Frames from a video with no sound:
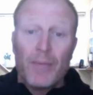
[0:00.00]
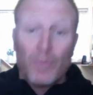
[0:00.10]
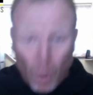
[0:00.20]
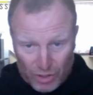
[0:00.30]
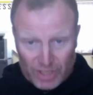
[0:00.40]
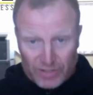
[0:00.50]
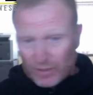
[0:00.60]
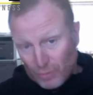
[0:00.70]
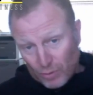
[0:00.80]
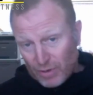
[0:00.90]
watches
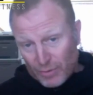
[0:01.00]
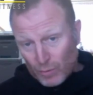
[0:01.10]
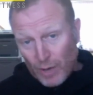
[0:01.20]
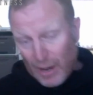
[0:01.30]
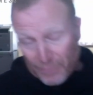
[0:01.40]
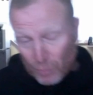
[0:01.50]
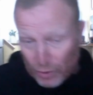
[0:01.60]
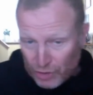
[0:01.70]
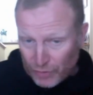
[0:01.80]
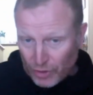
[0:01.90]
and or whatever
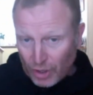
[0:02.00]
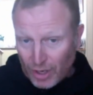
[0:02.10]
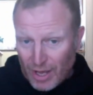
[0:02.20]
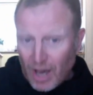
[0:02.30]
watch you've got.